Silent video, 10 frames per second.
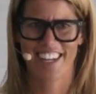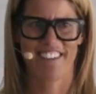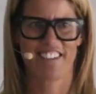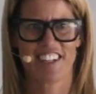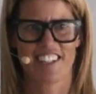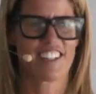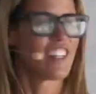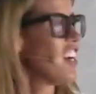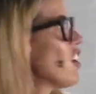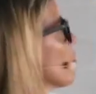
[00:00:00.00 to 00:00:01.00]
Okay, amazing.
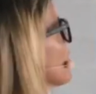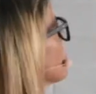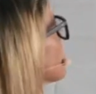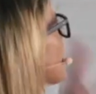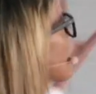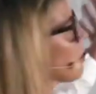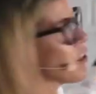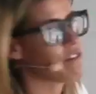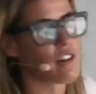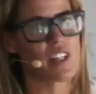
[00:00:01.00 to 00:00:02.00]
We use
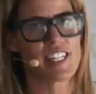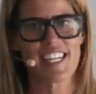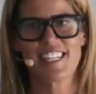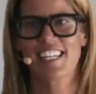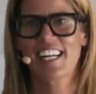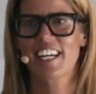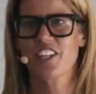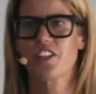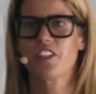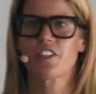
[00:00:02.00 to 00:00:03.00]
Tableau for our data
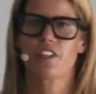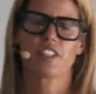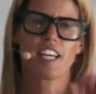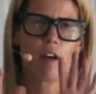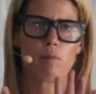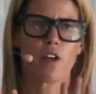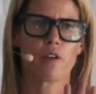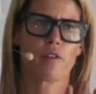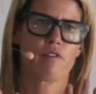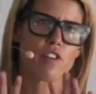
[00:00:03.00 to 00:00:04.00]
collection. So
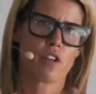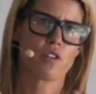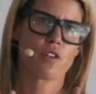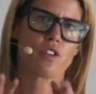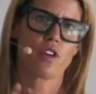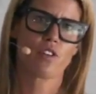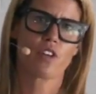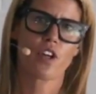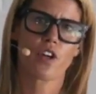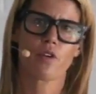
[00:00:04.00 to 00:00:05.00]
Tableau, for those who don't
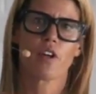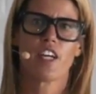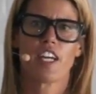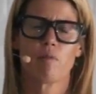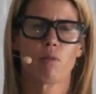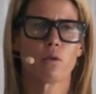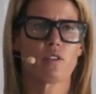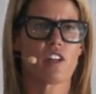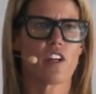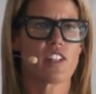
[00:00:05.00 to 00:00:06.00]
know, it
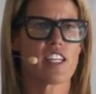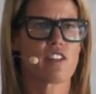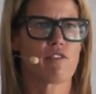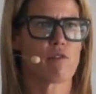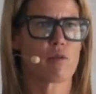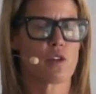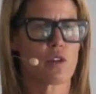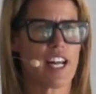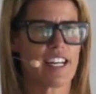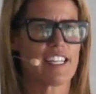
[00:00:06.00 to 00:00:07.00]
pulls in our data from
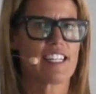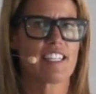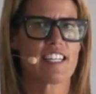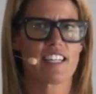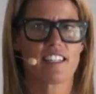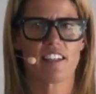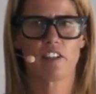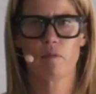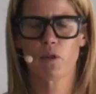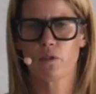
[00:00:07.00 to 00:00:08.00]
Google Analytics, it
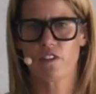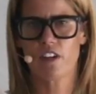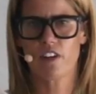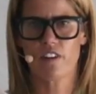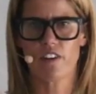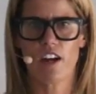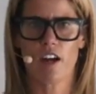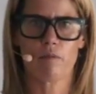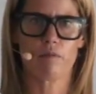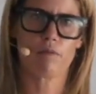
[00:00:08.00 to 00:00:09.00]
pulls in our
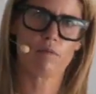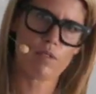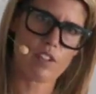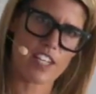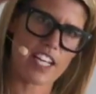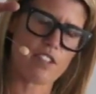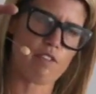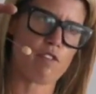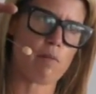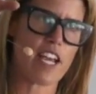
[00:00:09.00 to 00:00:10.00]
data
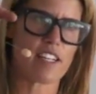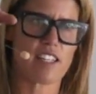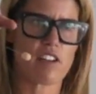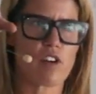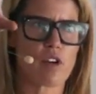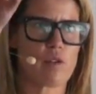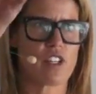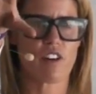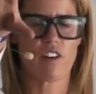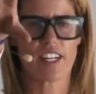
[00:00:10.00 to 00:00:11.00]
from X0,
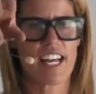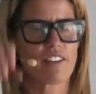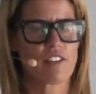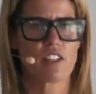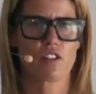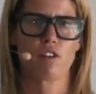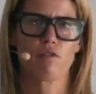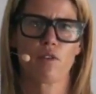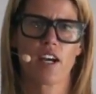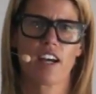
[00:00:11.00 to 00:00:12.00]
which is our accounting
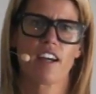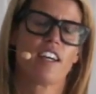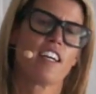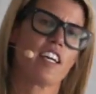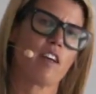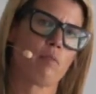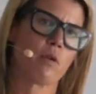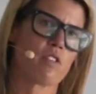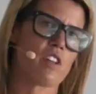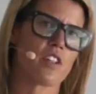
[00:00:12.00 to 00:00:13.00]
software. It
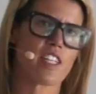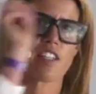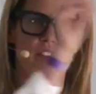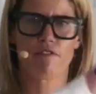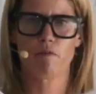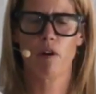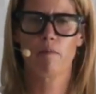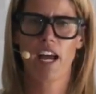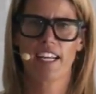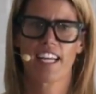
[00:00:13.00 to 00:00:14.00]
pulls in our data from our
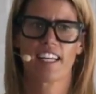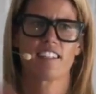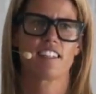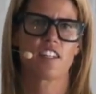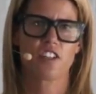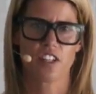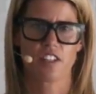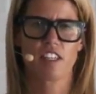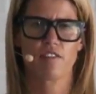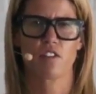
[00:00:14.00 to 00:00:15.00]
back end, and it
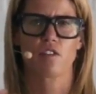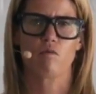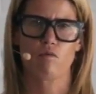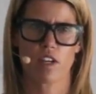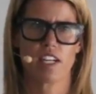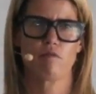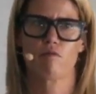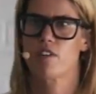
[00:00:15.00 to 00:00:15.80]
just gives us a really,